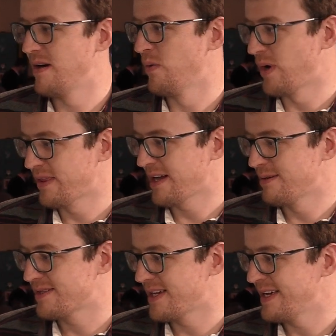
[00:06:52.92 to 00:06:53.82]
One thing I
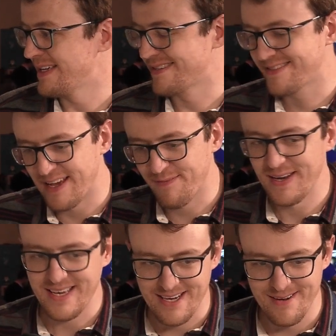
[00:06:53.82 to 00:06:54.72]
would say is
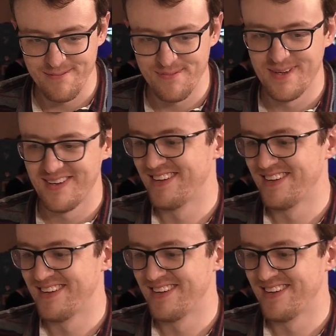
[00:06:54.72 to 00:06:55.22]
definitely come